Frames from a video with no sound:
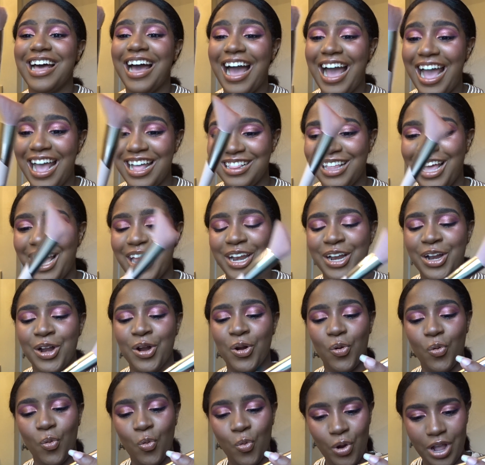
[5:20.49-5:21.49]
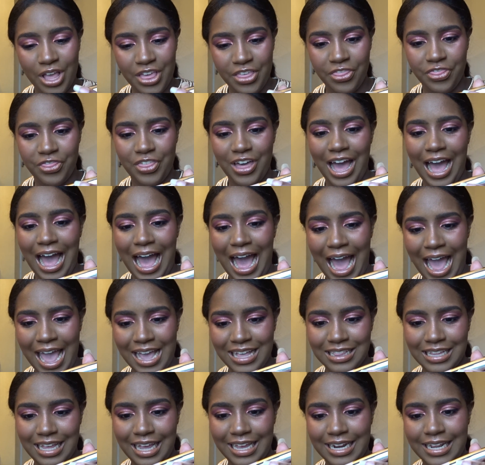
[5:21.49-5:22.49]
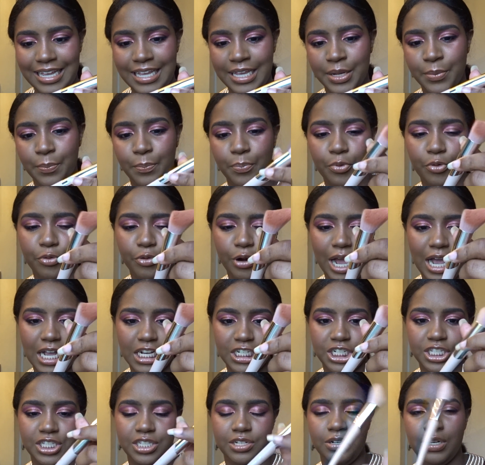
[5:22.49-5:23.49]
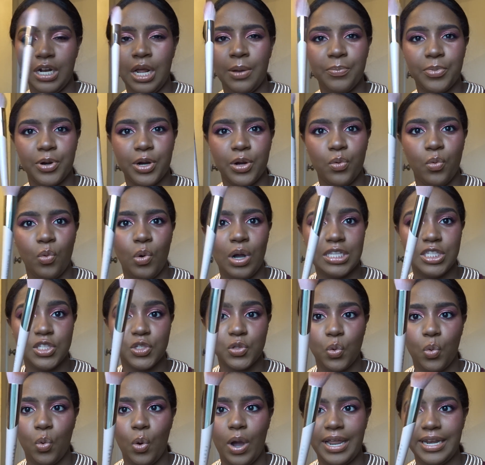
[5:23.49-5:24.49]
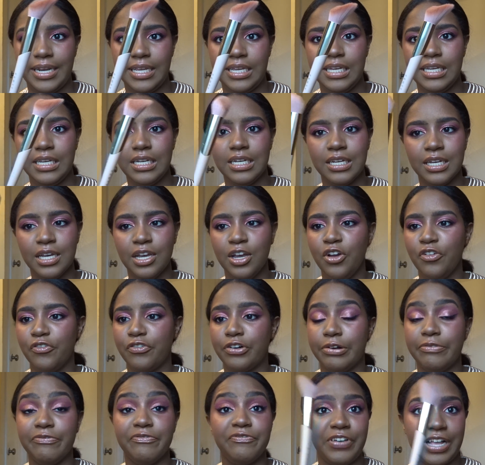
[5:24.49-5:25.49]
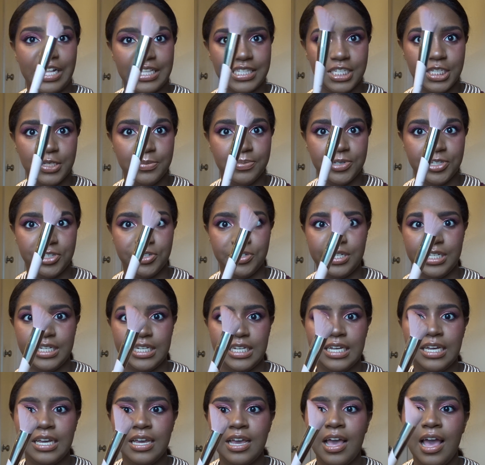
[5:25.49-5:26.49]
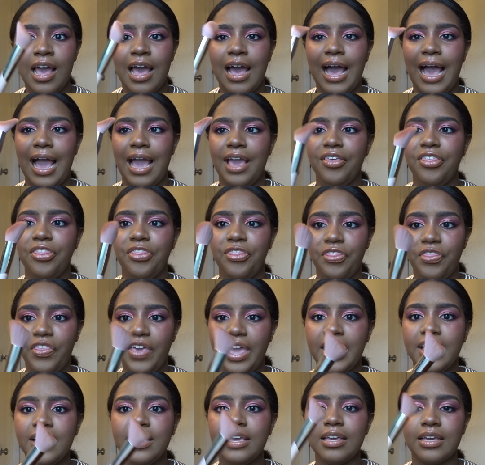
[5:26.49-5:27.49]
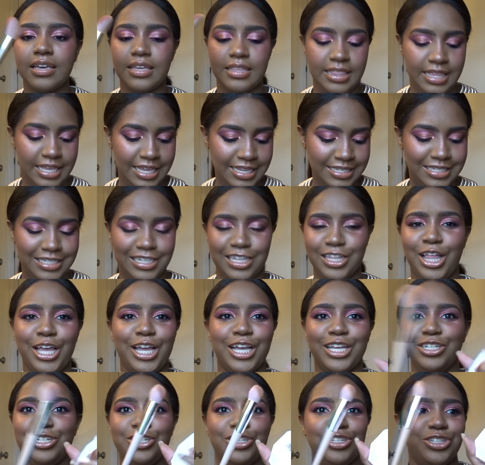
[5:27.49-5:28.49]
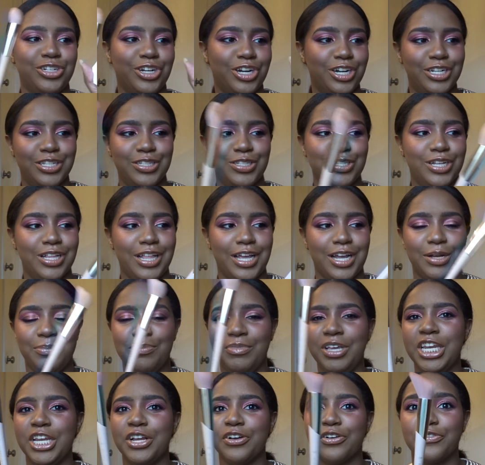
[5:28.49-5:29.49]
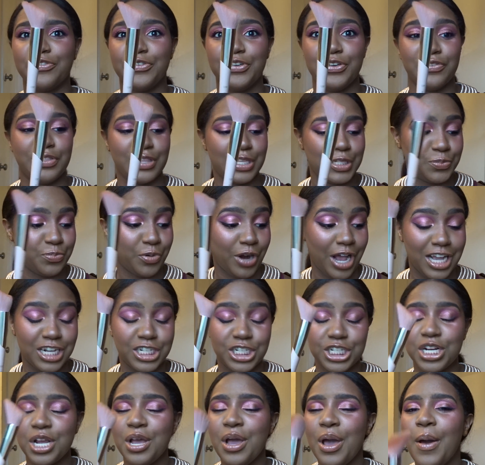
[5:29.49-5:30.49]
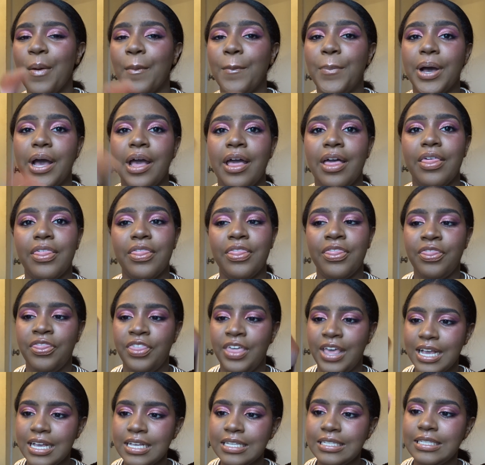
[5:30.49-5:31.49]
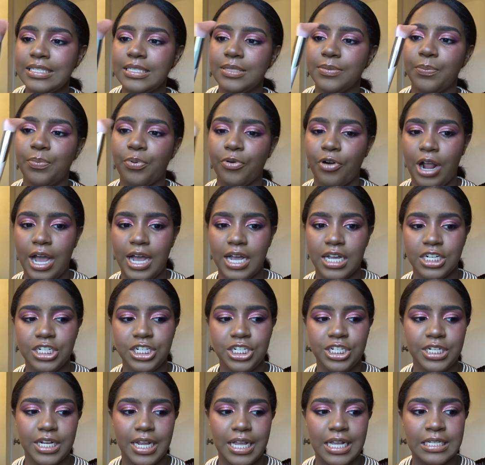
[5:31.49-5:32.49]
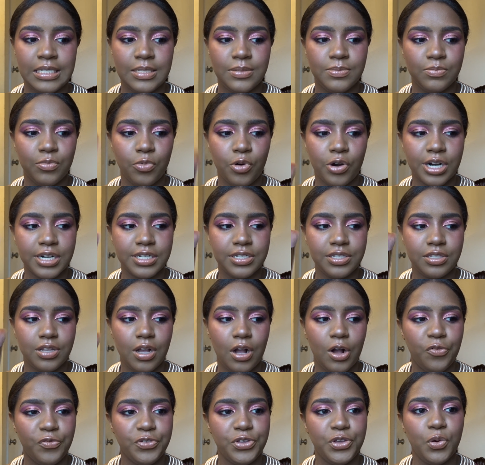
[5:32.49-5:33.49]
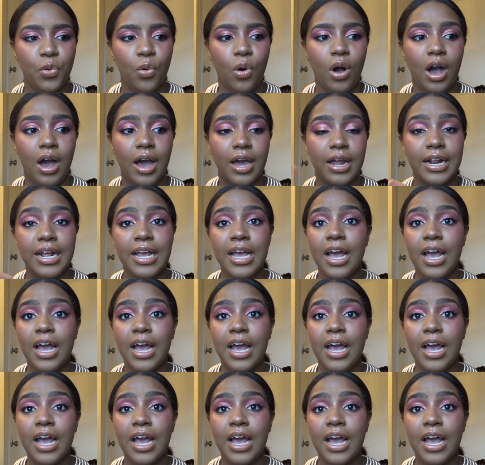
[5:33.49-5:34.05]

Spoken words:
highlighter with the highlighting brush number 120 from Fenty Beauty. I think this, like, it just turned into like a mini review of this brush, but this brush is more so if you want